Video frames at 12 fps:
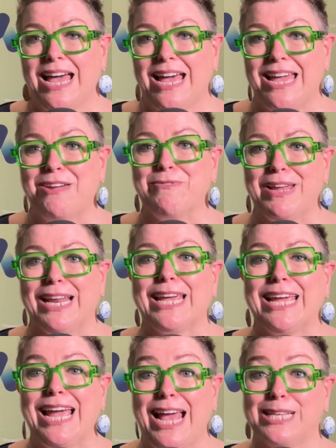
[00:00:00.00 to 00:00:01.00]
It
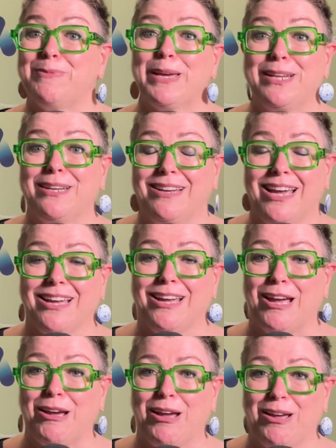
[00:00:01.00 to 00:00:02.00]
really has been
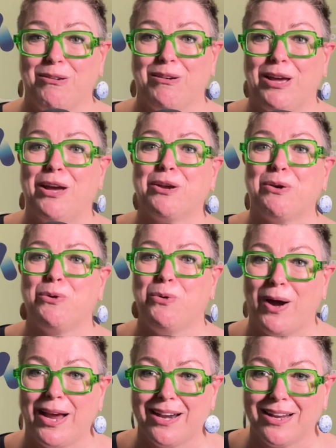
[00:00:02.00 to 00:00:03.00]

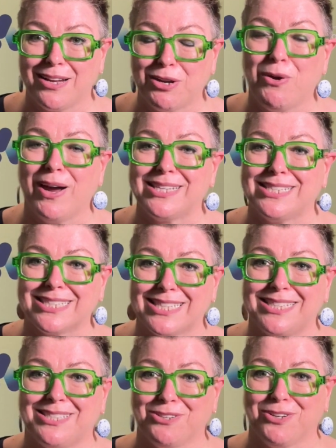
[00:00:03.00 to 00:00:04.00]
quite a
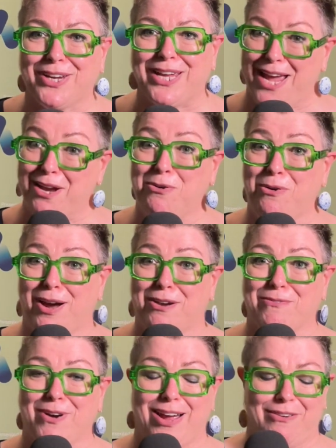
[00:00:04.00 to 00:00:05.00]
success story and quite a
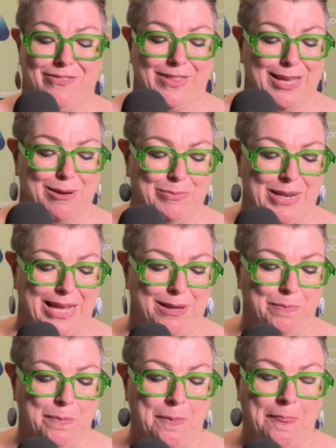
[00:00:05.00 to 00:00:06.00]
ride for the company.
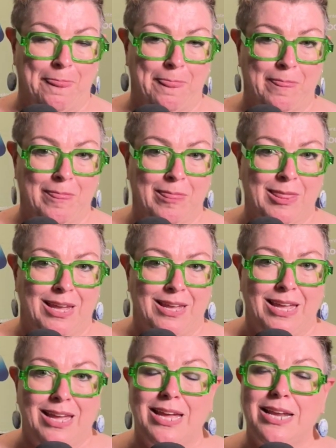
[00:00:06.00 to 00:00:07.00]

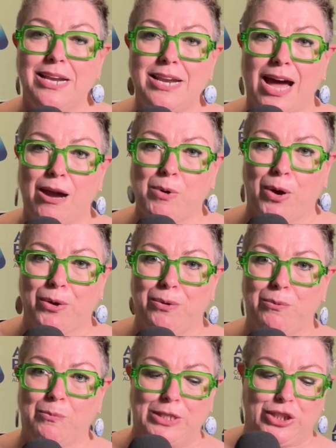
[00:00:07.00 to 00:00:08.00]
NAWO,
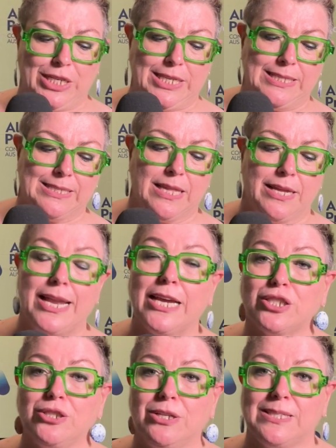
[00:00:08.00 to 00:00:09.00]
which is the
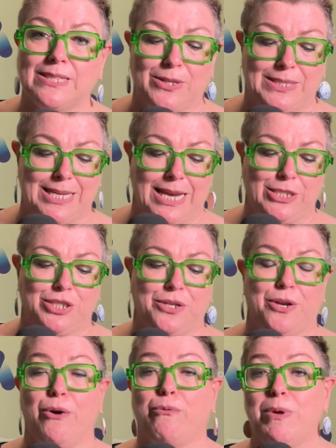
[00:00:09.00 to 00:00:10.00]
National Association
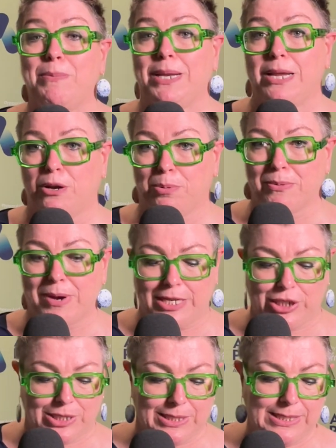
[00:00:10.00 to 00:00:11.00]
of Women in
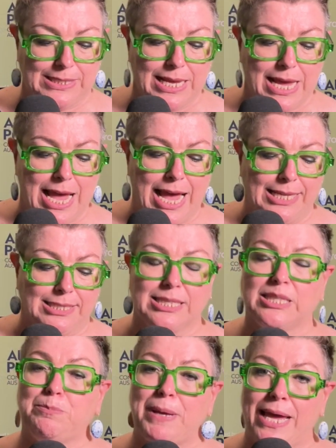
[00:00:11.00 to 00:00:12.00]
Operations, has
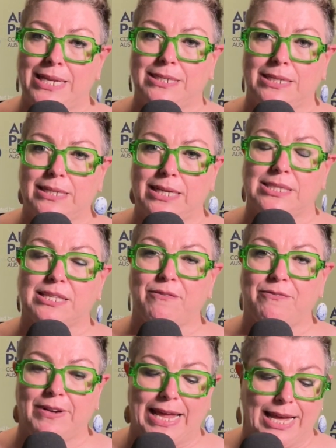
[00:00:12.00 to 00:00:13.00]
expanded its
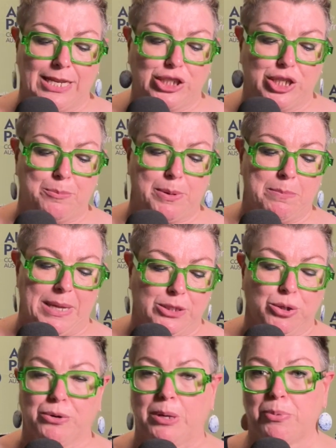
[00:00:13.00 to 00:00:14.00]
flagship
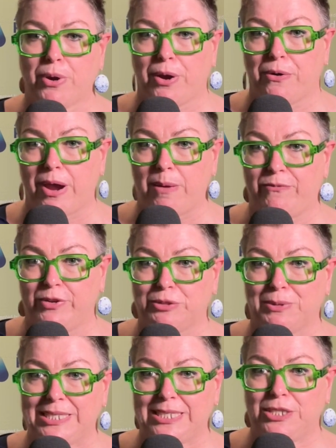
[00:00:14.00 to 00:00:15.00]
mentoring program for
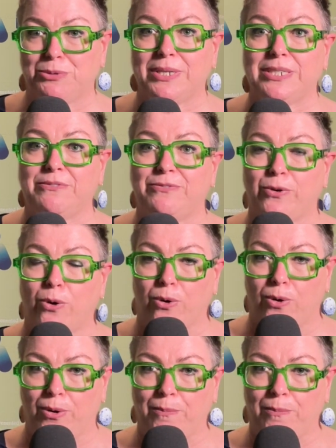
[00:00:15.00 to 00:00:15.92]
2024.